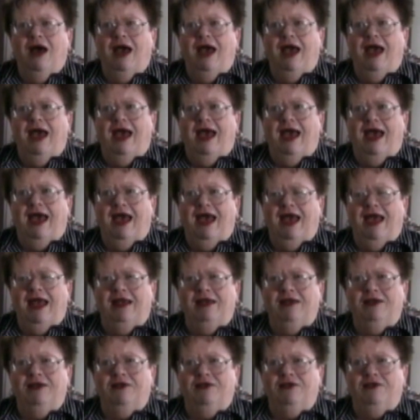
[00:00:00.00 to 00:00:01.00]

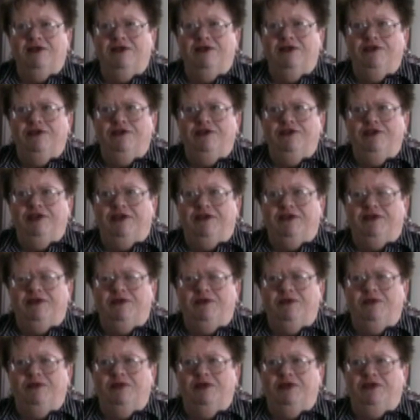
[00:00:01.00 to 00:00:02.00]
and just
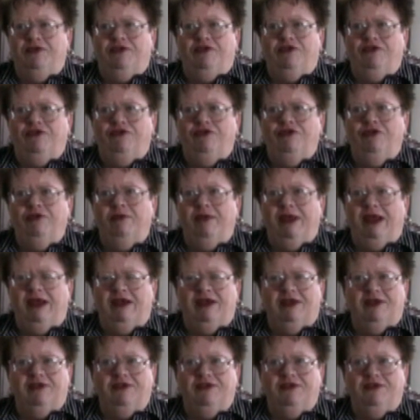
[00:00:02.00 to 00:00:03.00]
was a
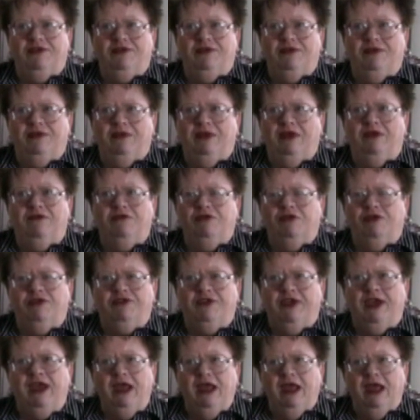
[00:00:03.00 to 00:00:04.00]
tremendous
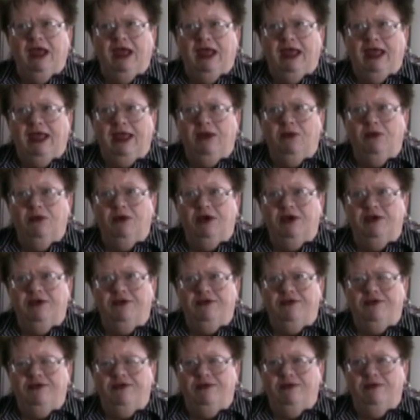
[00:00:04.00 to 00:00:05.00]
influence. He
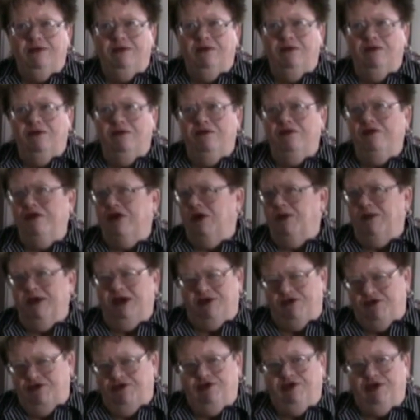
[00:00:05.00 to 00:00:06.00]
was very
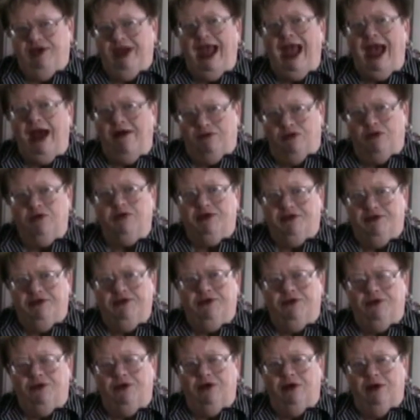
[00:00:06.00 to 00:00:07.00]
much cavalry
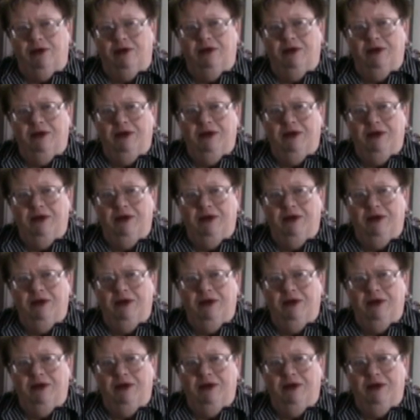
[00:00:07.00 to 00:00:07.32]
school.